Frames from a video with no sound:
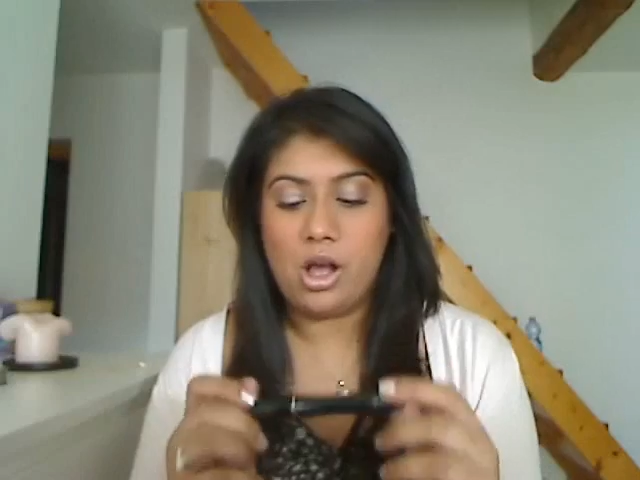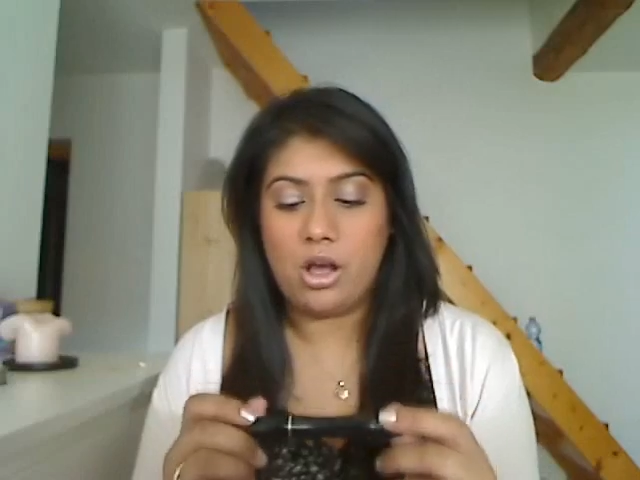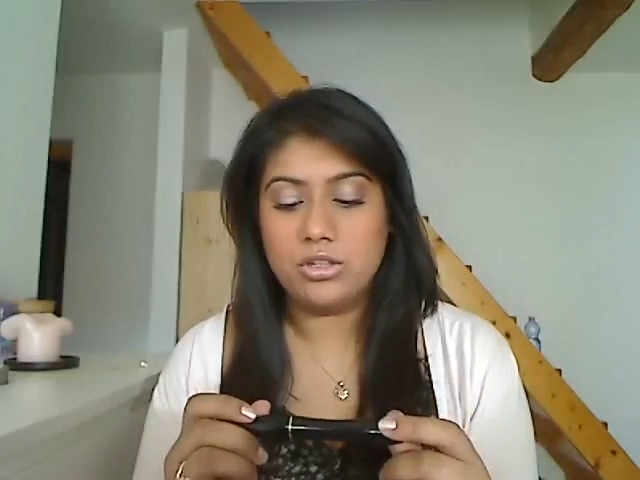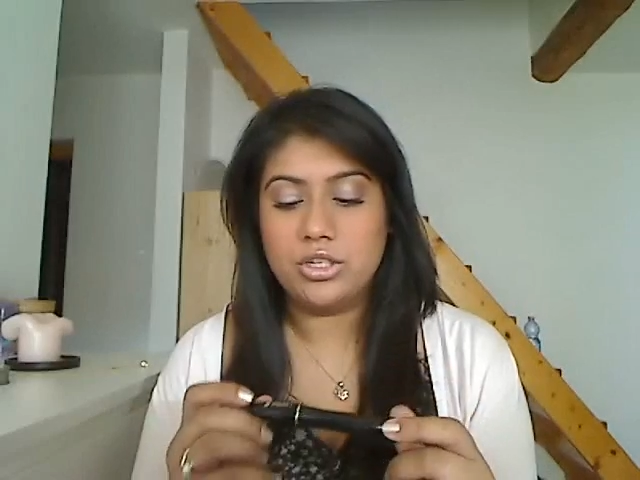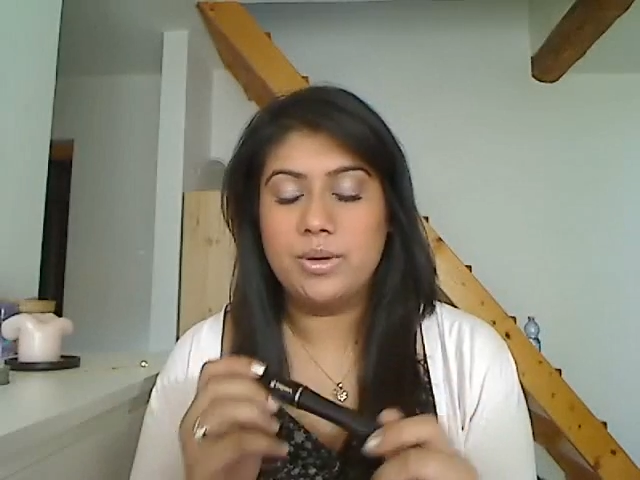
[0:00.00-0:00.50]

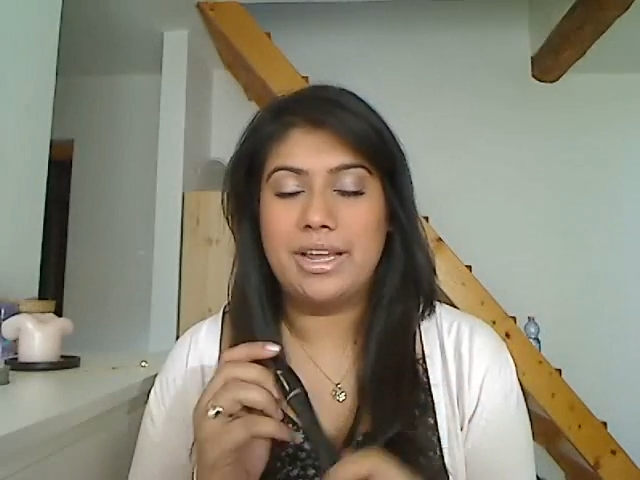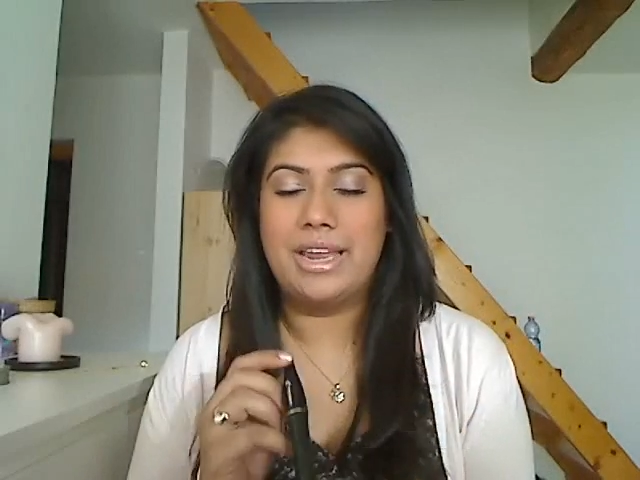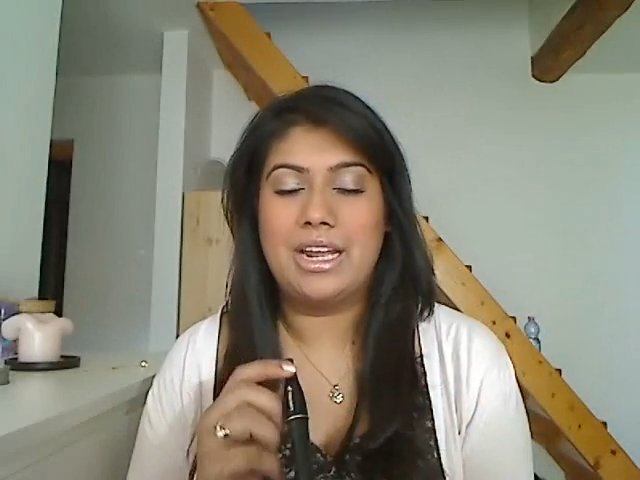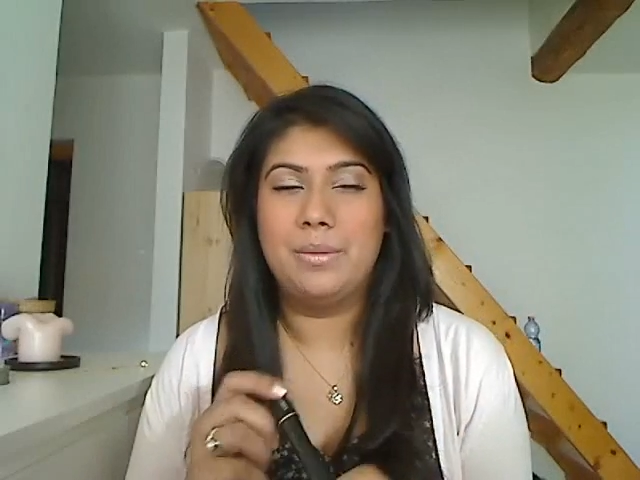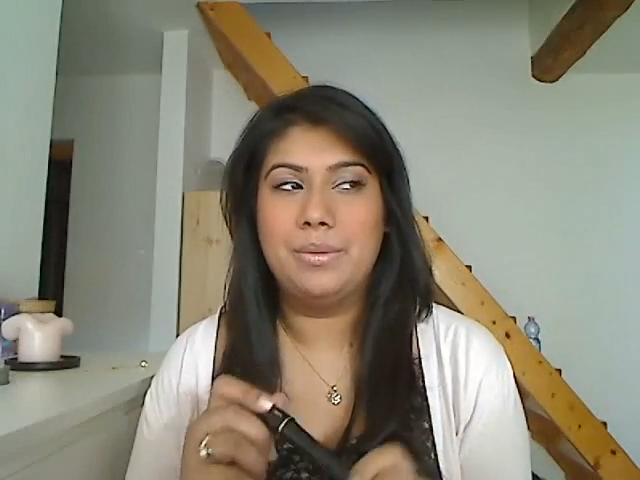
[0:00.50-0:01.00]
Also,
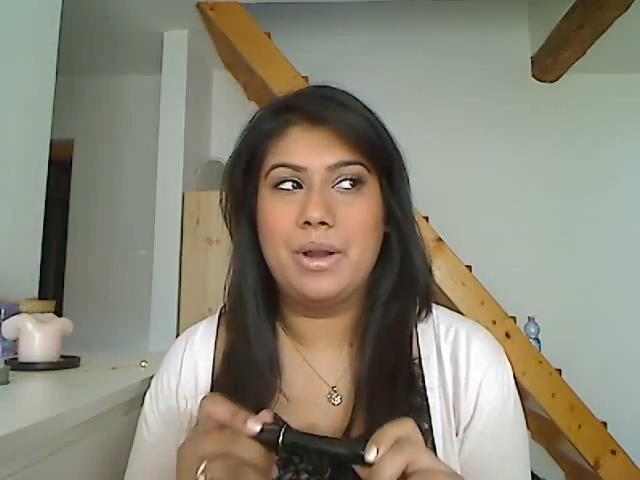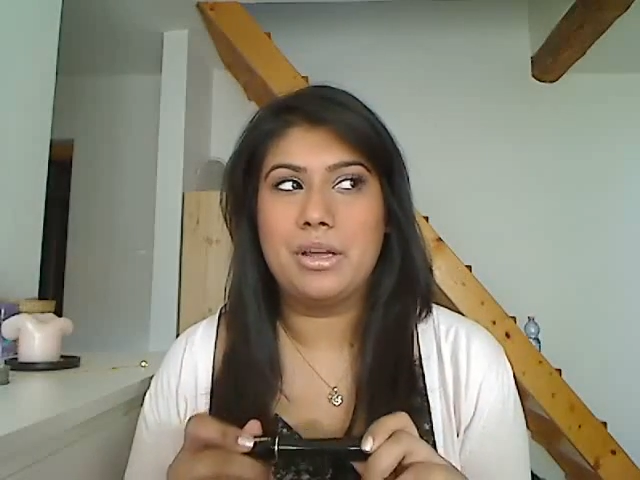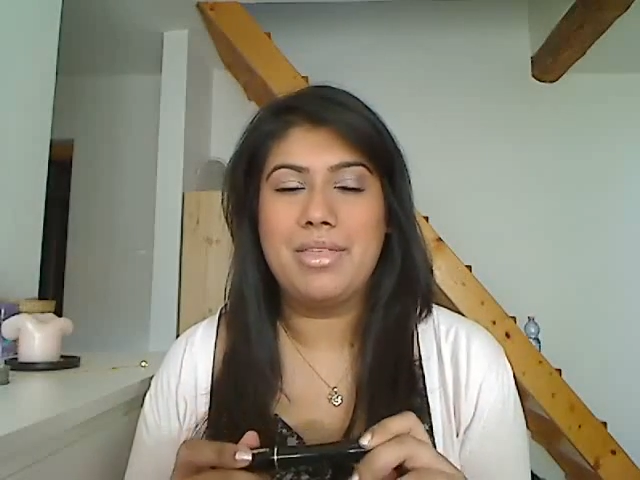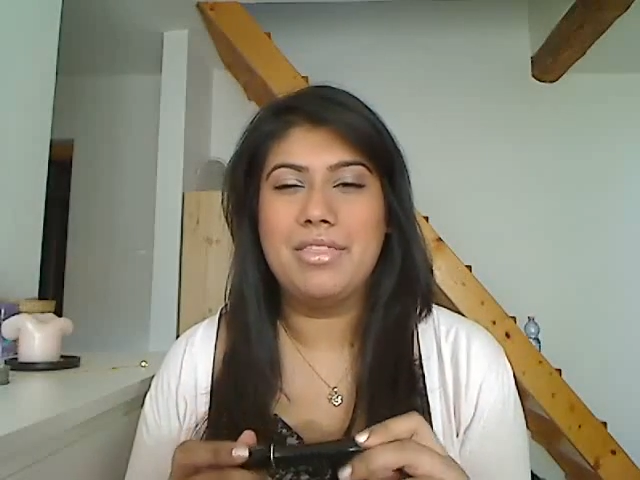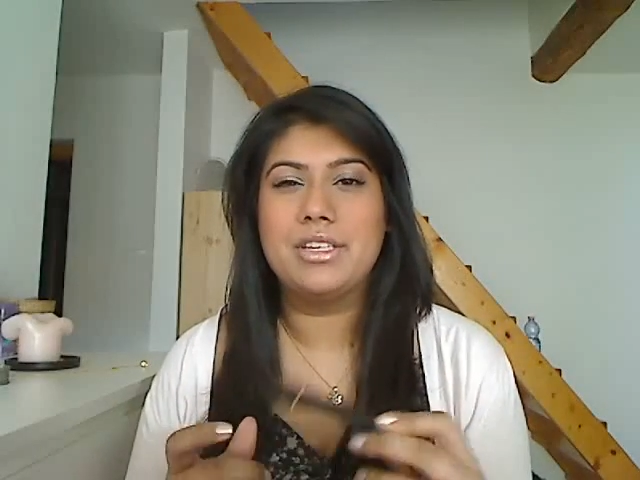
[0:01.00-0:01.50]
again, I would
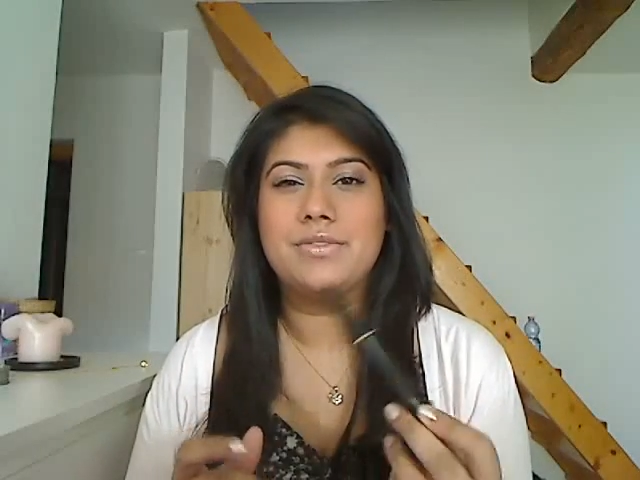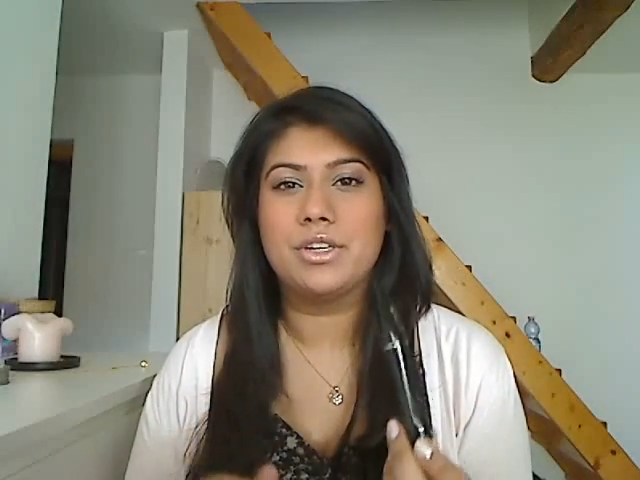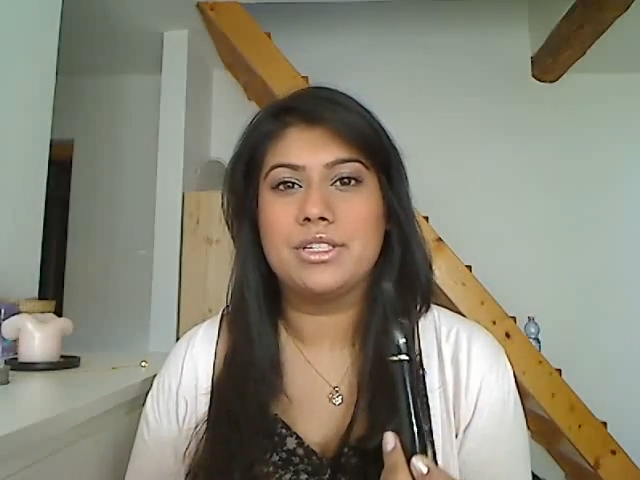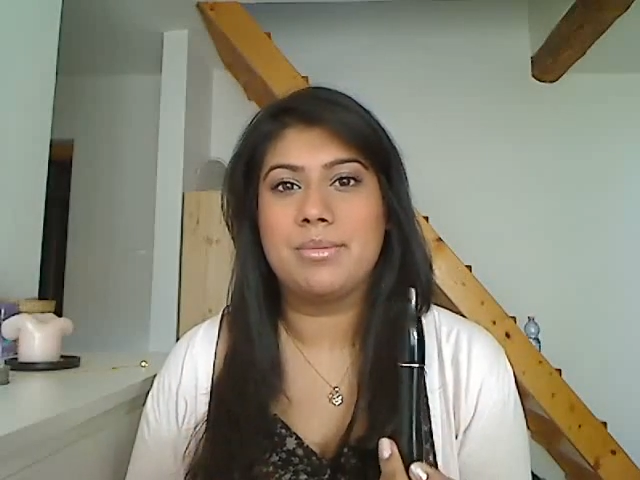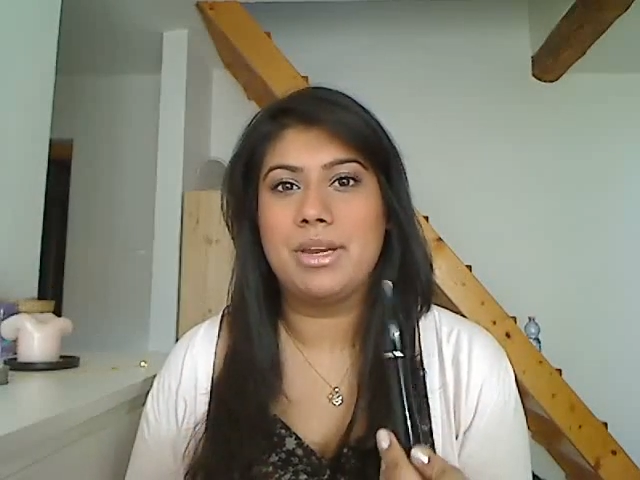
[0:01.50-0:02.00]
recommend this
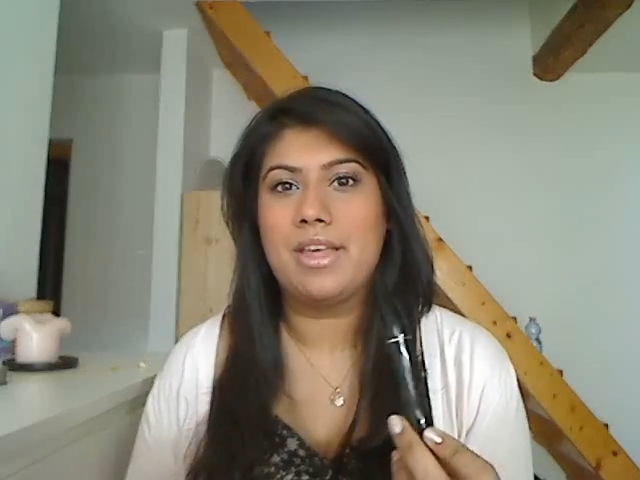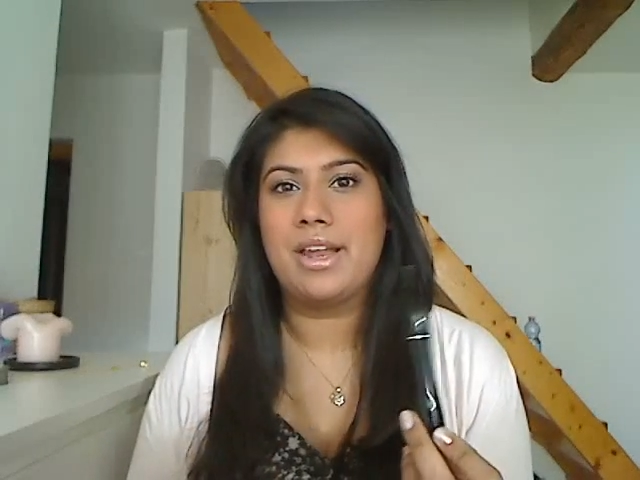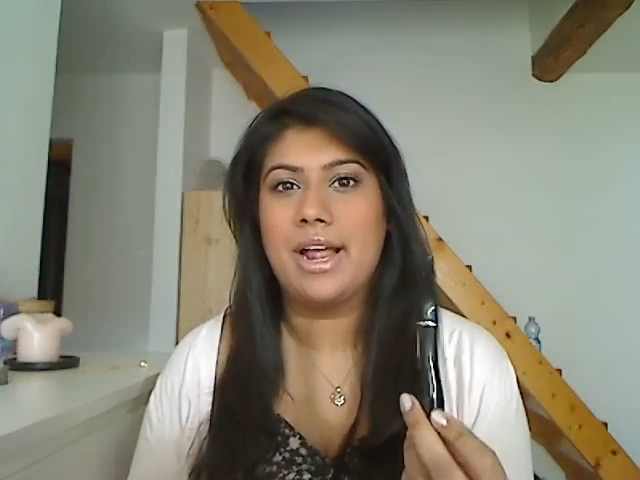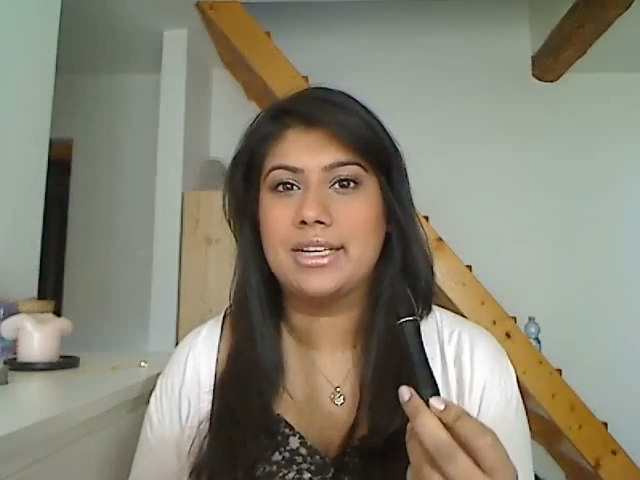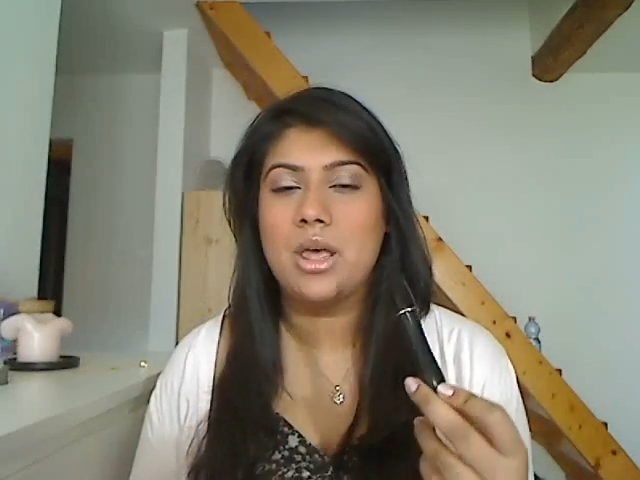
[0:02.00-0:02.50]
for somebody
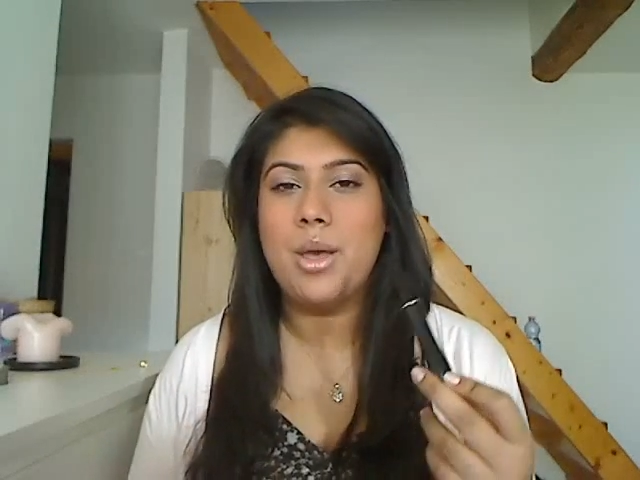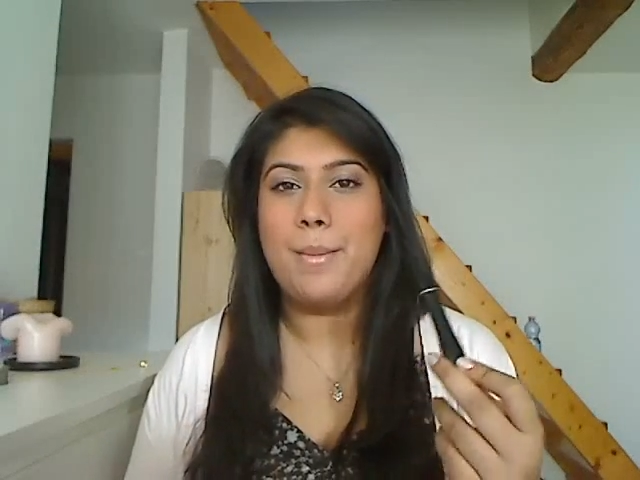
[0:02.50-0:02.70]
that has